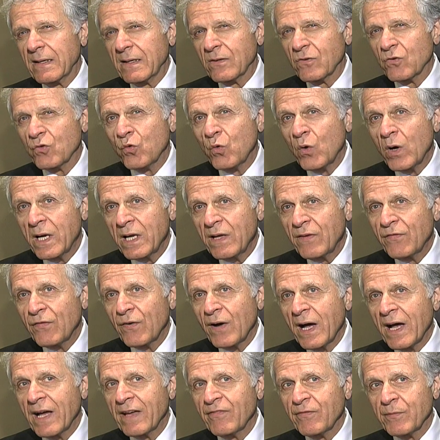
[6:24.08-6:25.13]

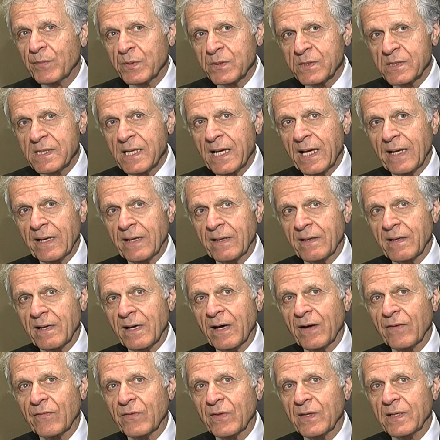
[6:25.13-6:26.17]
25%
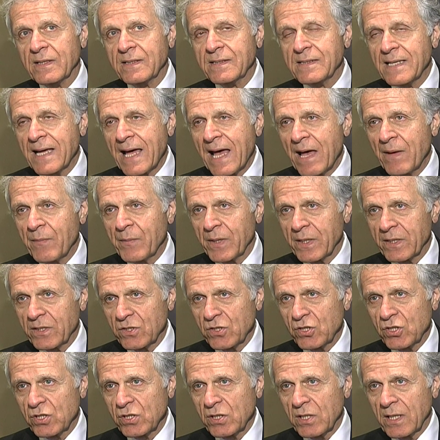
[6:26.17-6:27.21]
of the
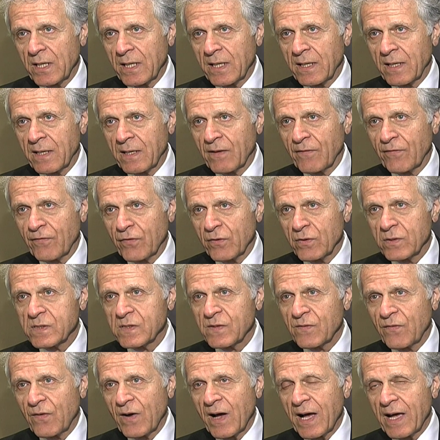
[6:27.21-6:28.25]
damage in the
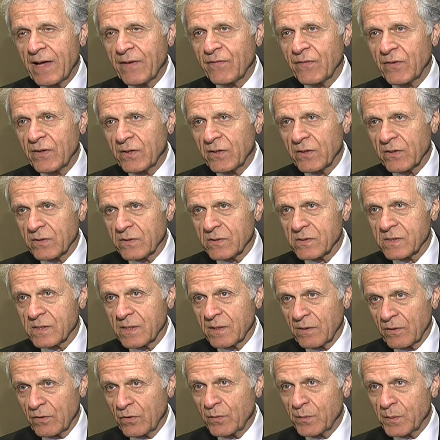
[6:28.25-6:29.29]
first five years
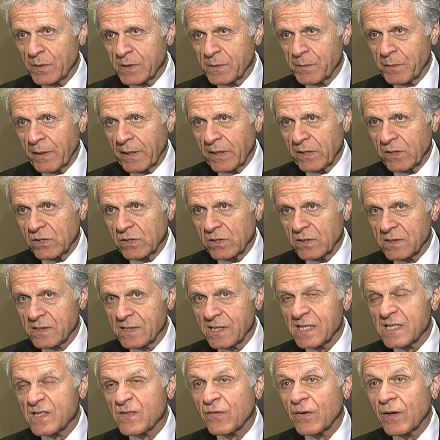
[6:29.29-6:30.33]
in lupus patients
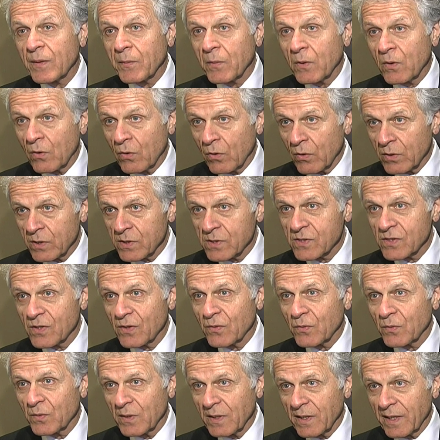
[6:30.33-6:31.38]
is from
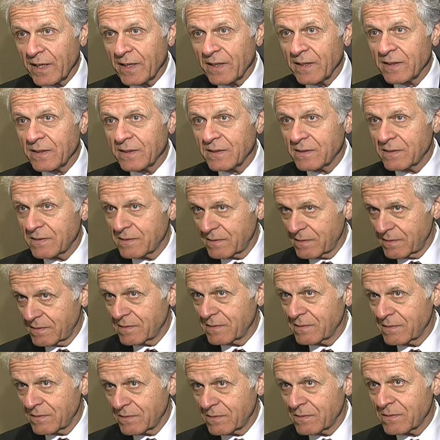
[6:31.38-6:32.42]
cortisone related
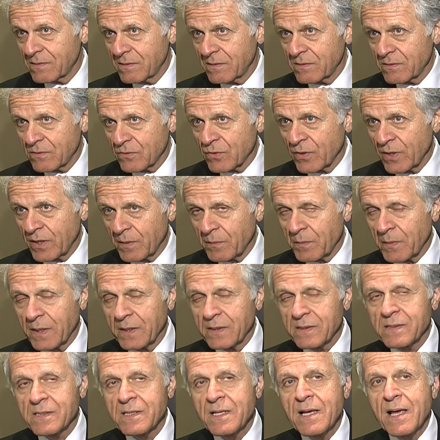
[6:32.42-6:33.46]

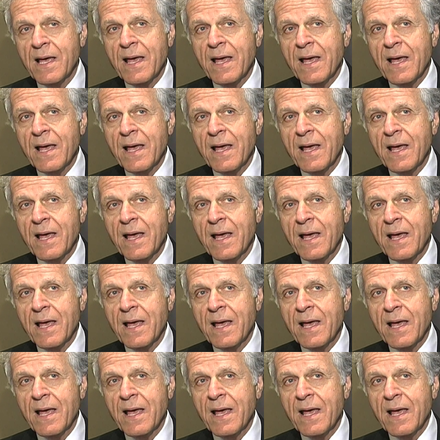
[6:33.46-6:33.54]
treatments.